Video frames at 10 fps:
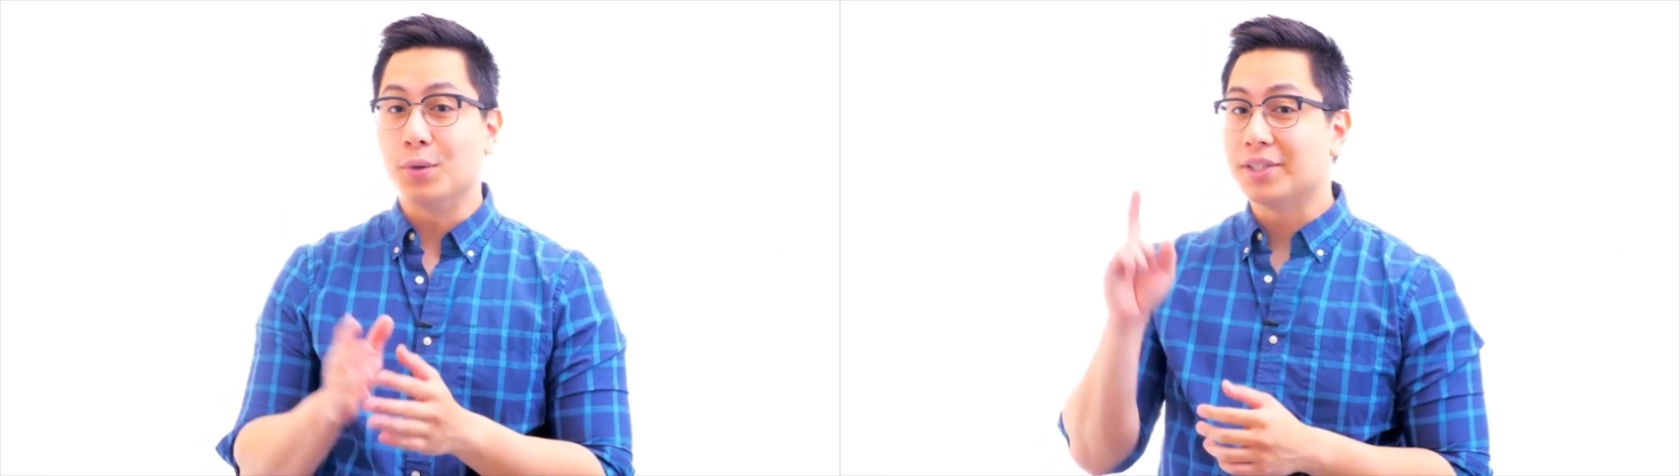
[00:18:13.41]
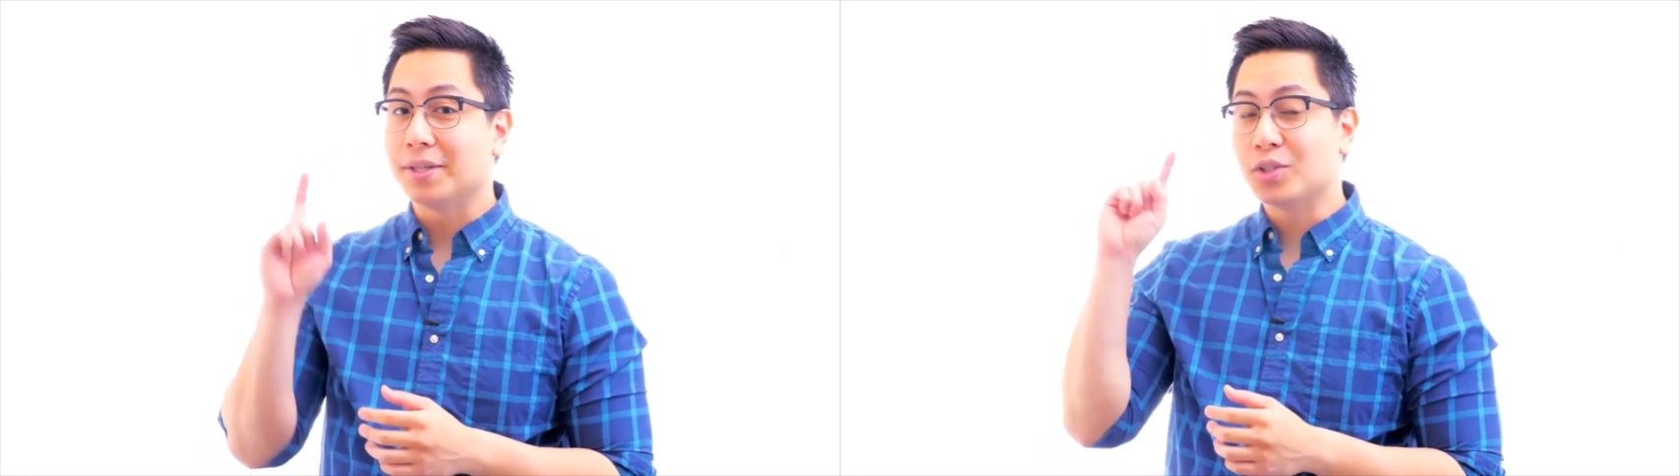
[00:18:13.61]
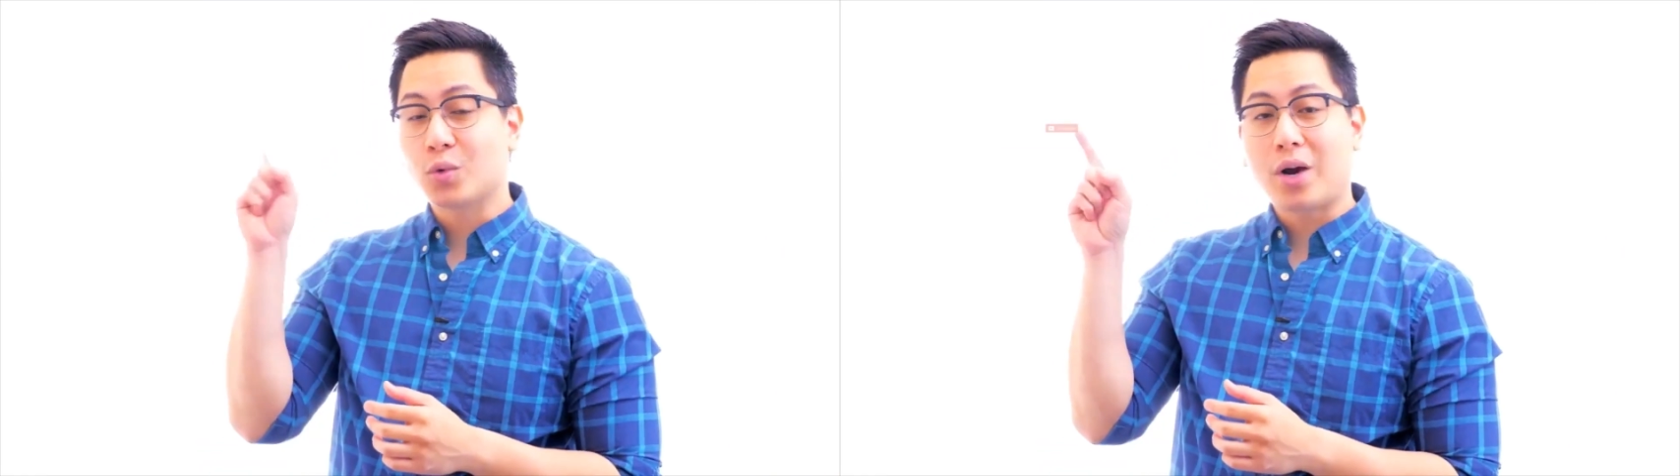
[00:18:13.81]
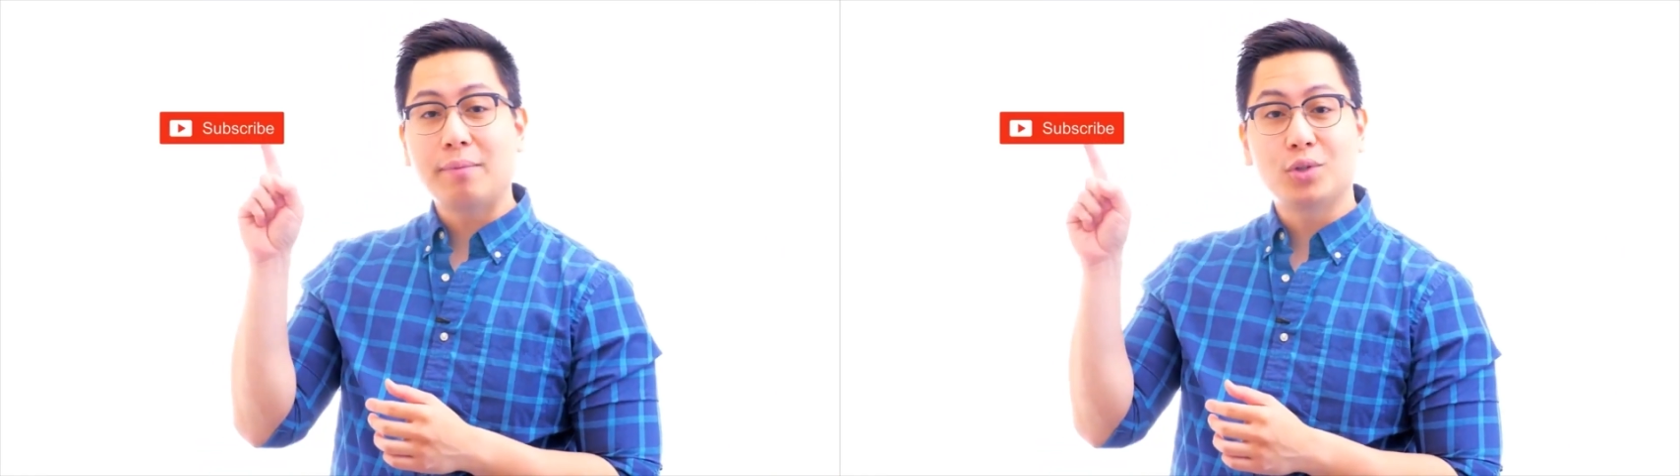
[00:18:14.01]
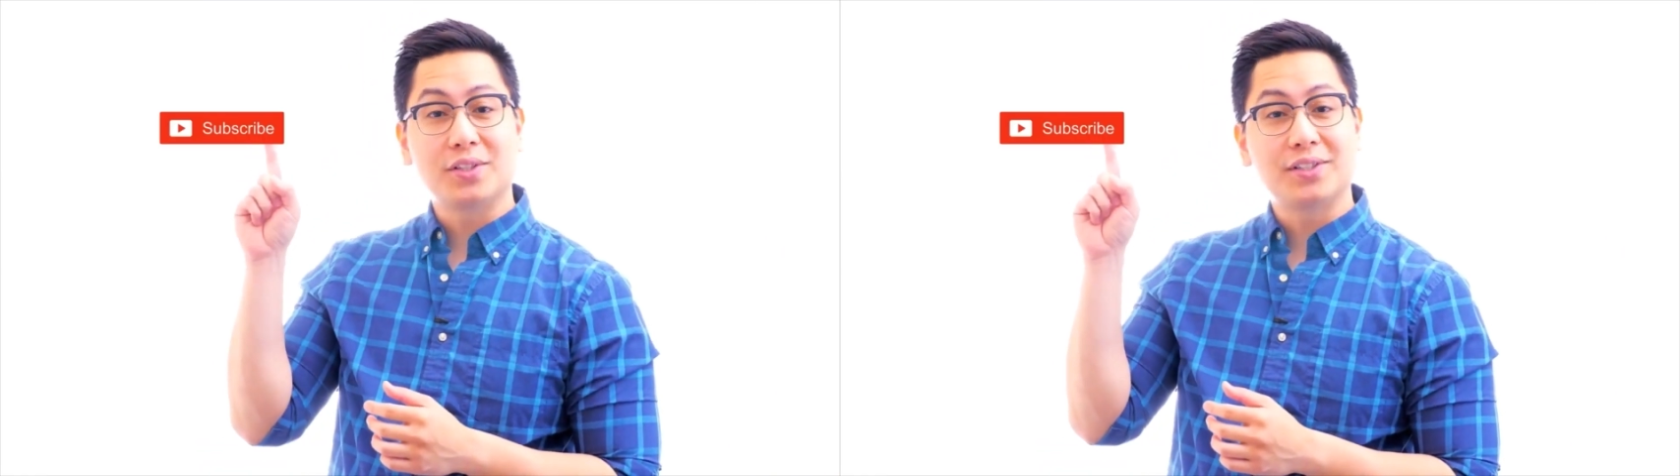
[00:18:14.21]

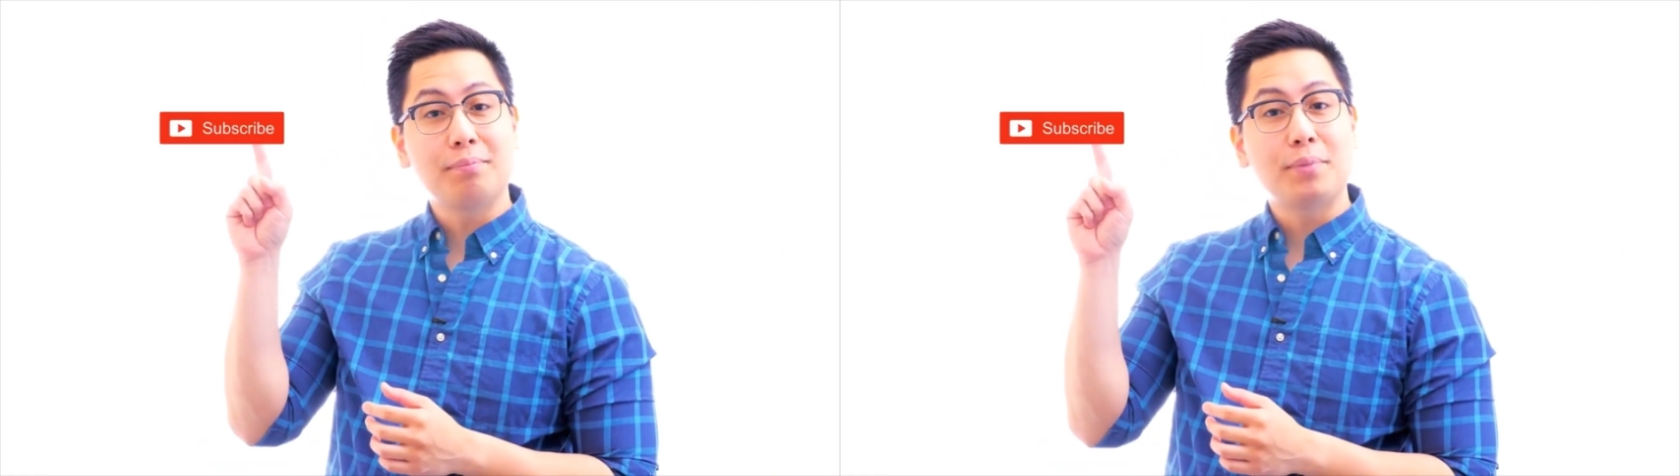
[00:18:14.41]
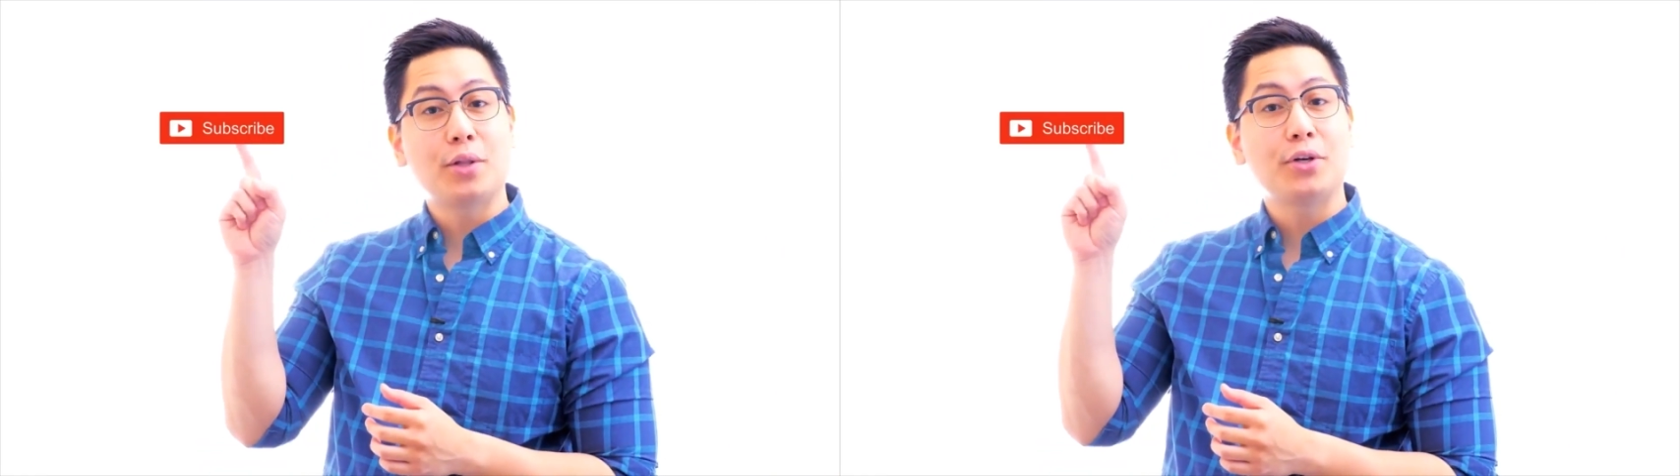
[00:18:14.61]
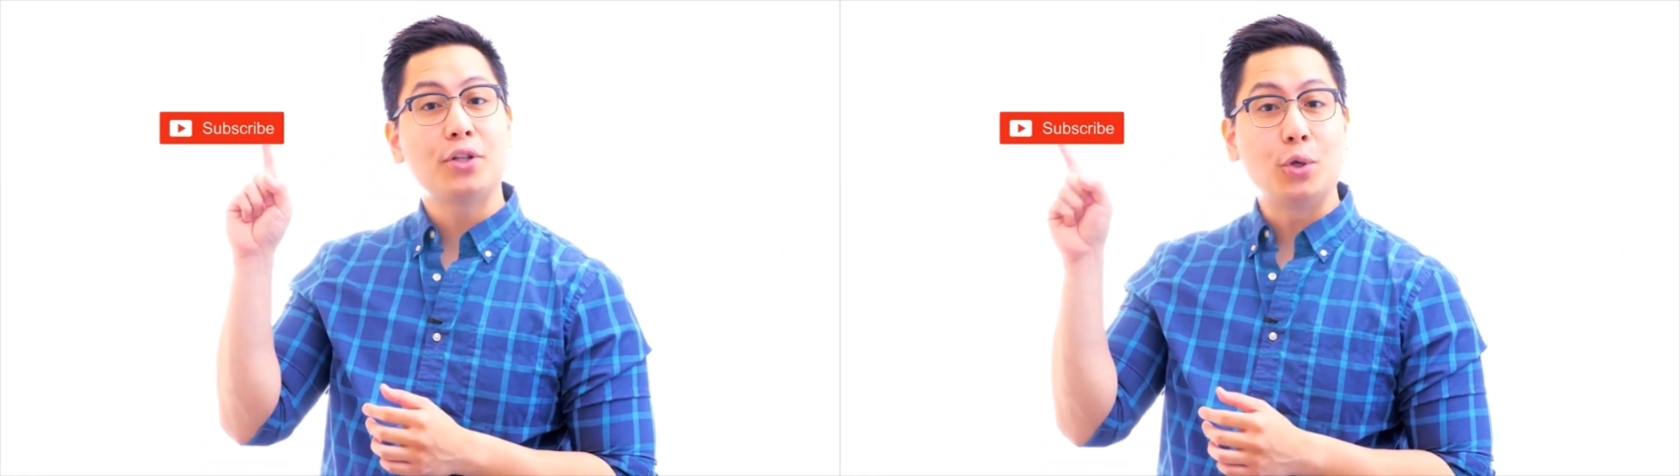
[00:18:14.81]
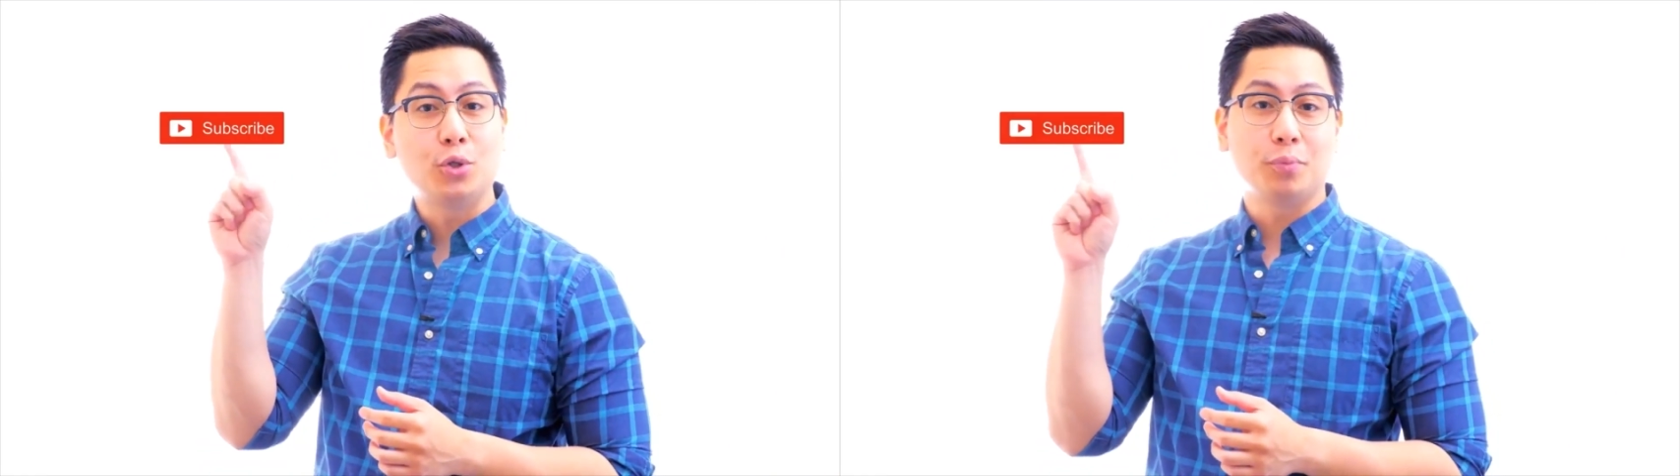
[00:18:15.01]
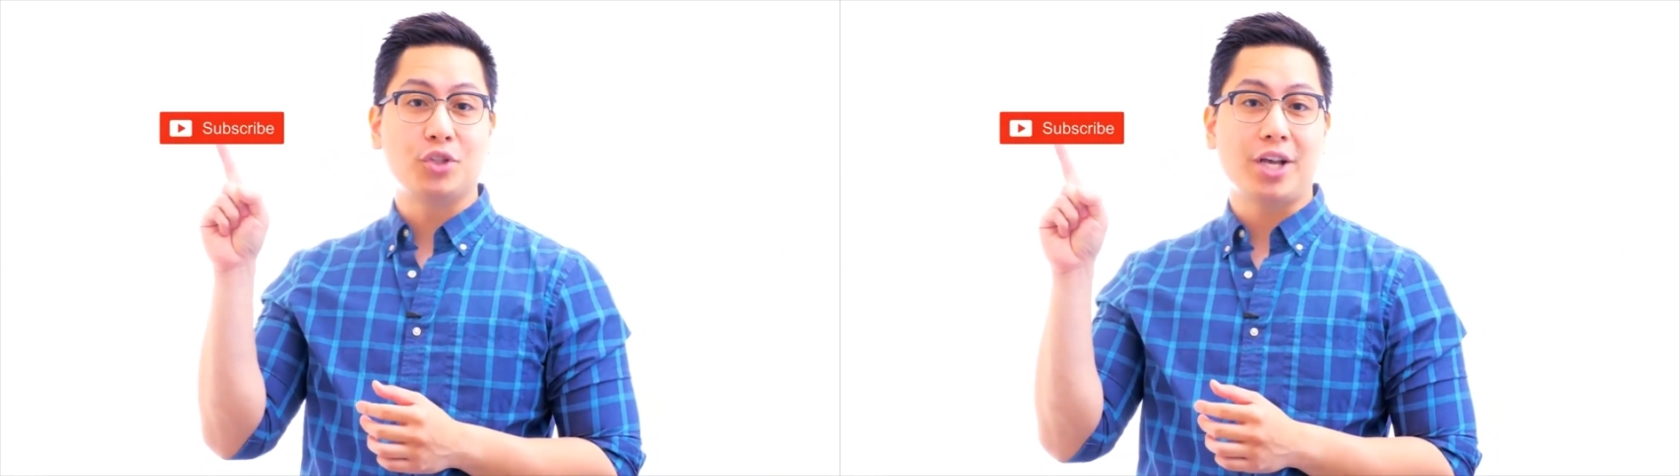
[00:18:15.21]
subscribe to the Simplilearn
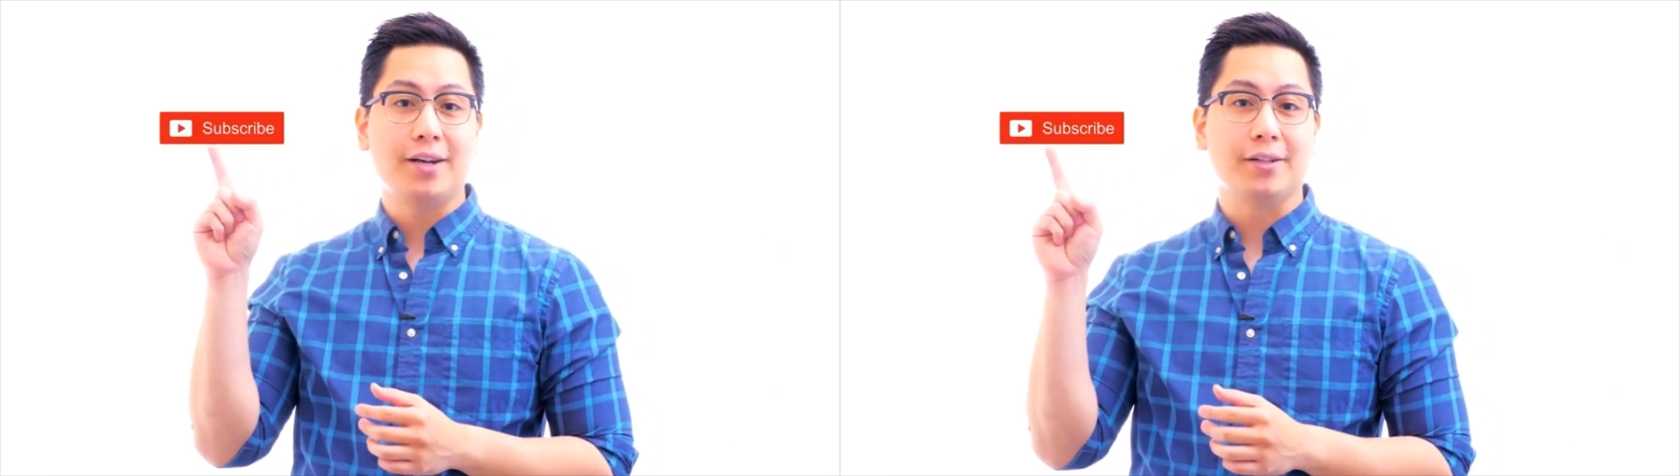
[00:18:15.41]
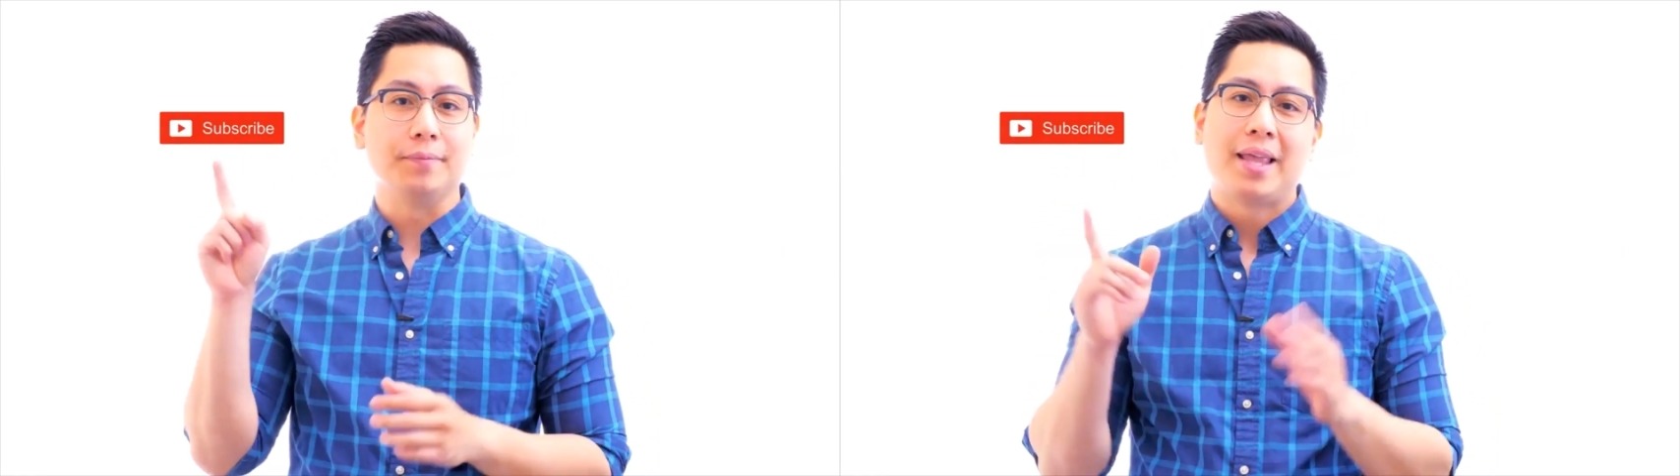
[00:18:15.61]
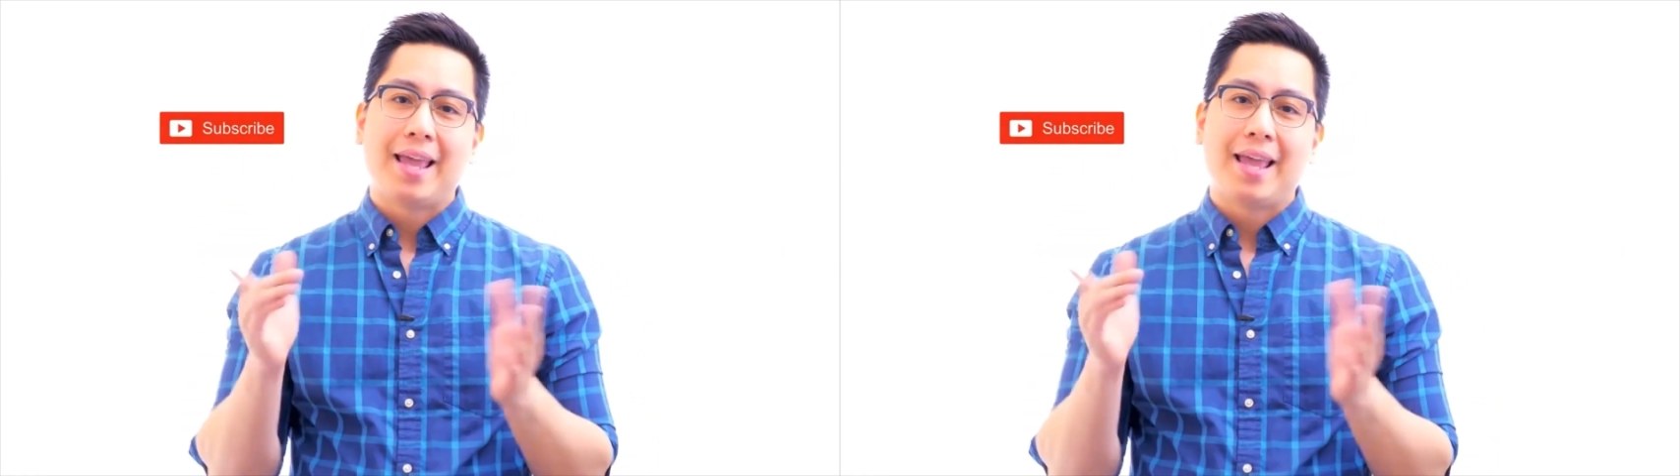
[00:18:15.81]
YouTube channel